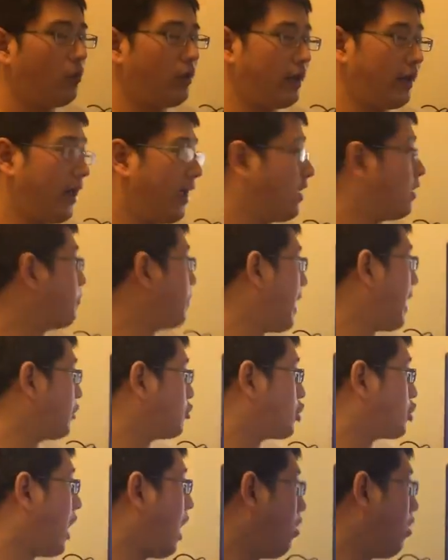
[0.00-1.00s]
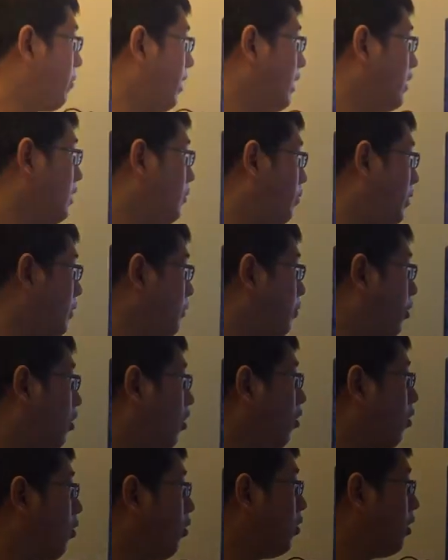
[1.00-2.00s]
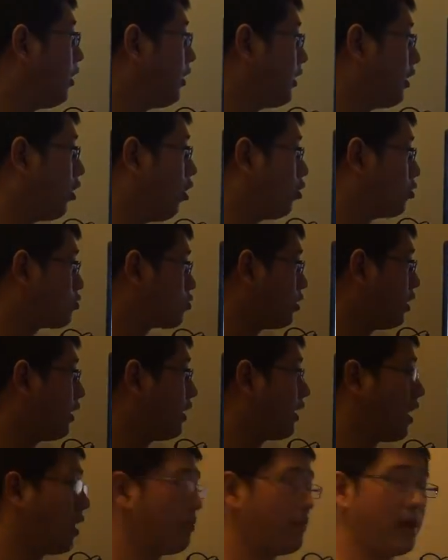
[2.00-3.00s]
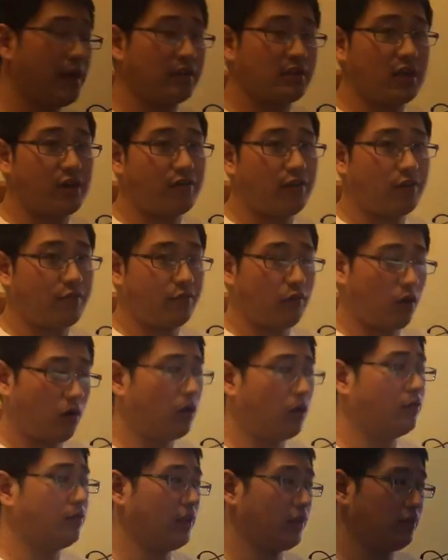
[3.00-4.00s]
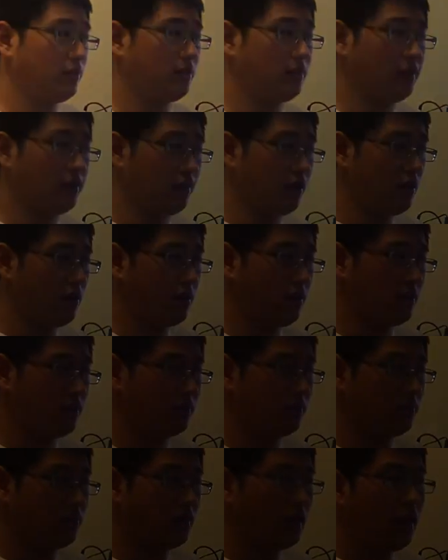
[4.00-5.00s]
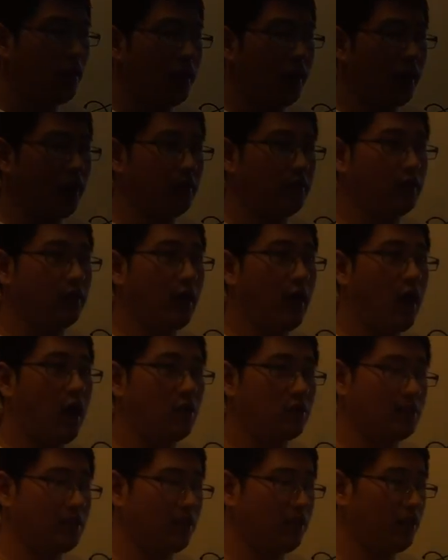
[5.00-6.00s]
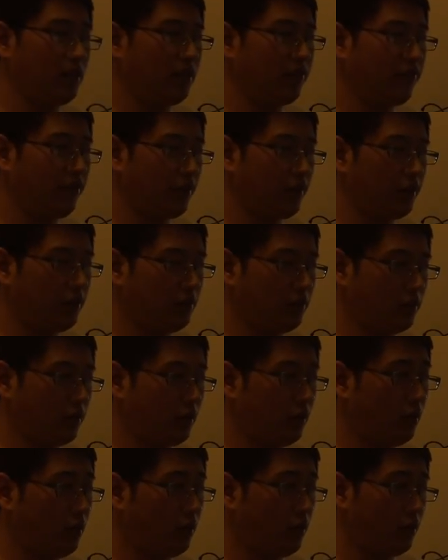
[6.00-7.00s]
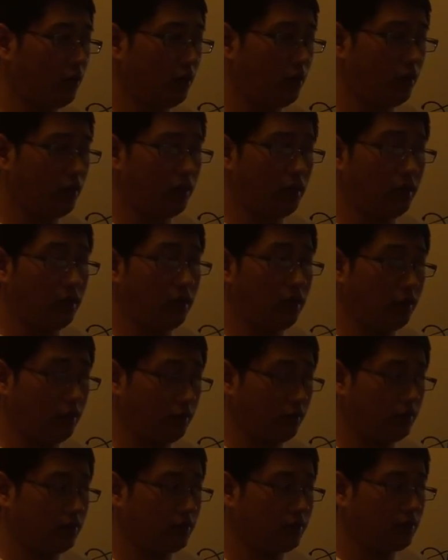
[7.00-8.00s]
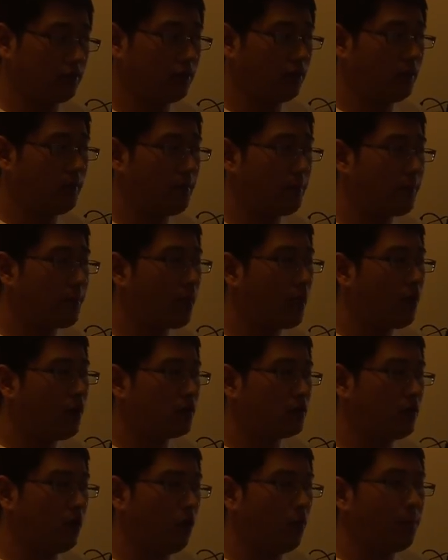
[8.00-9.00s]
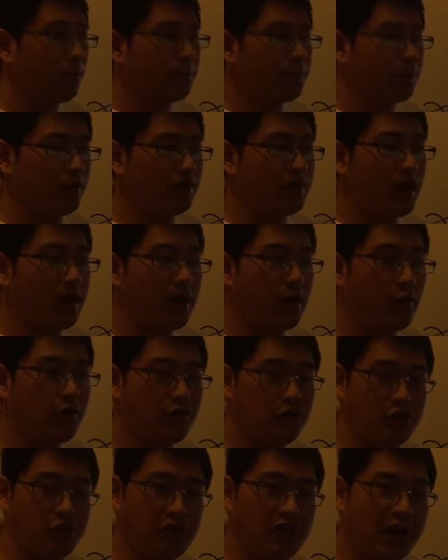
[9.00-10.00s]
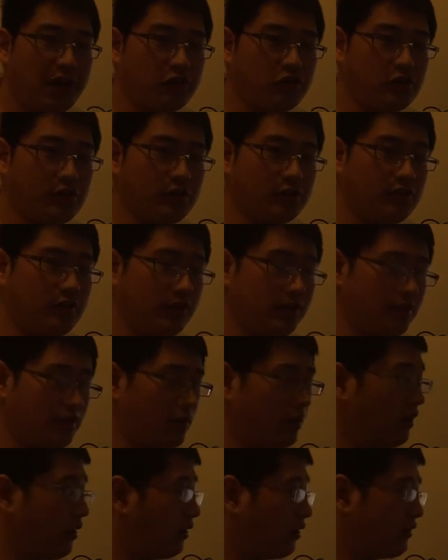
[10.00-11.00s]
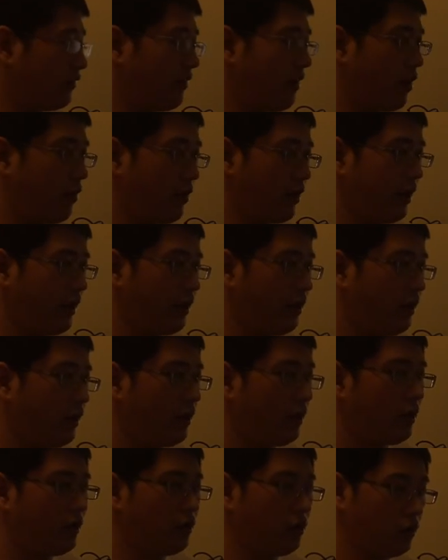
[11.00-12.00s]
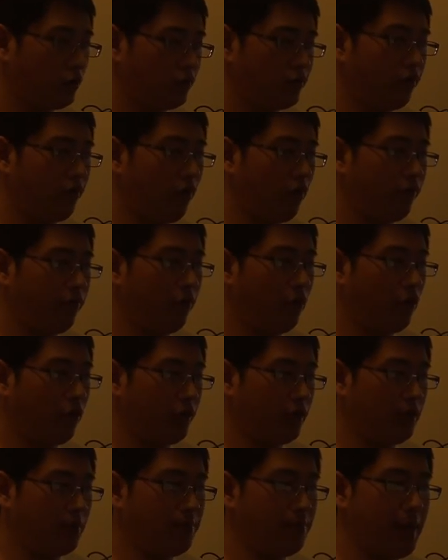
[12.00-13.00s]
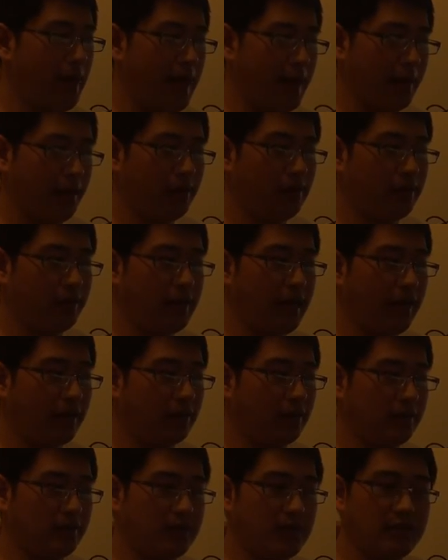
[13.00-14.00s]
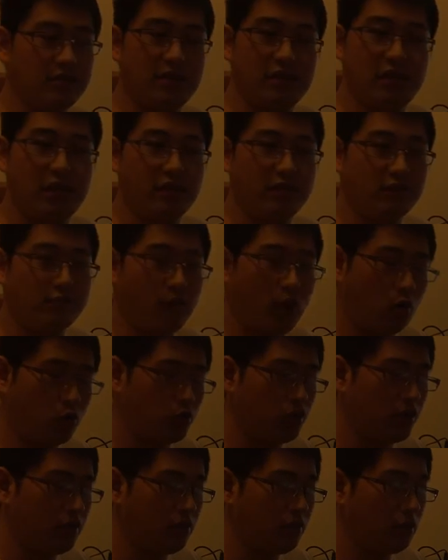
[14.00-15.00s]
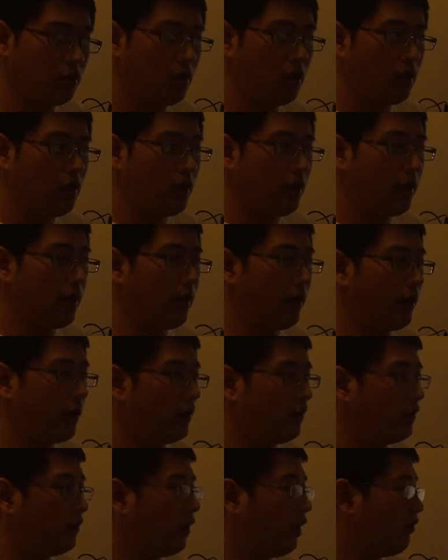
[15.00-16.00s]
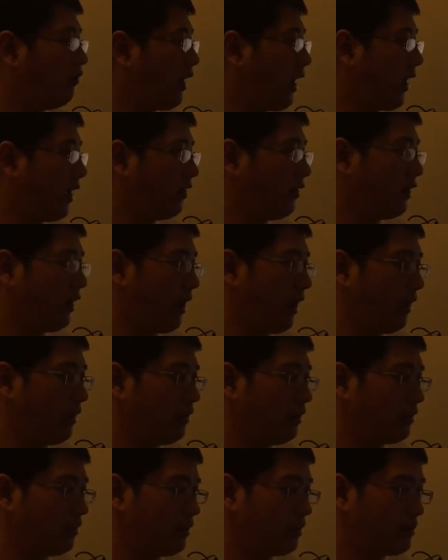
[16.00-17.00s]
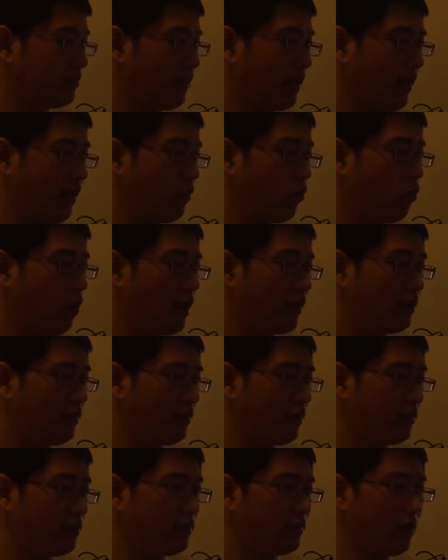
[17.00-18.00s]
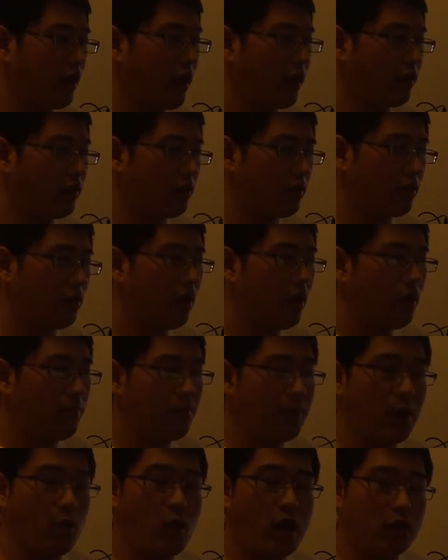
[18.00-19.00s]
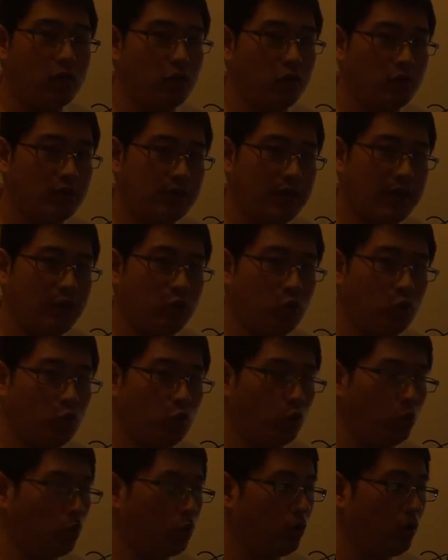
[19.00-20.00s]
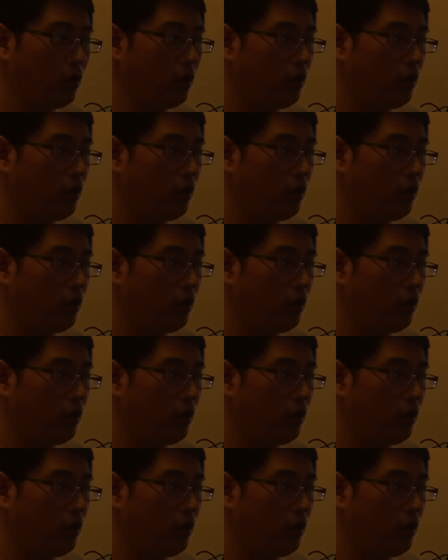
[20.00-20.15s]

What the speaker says: we can imagine how many people in Australia may suffer from this disease and how significant it is. So sign language detection system is very useful, for it may detect sensitive motion and of hand and display what the signer may want to say to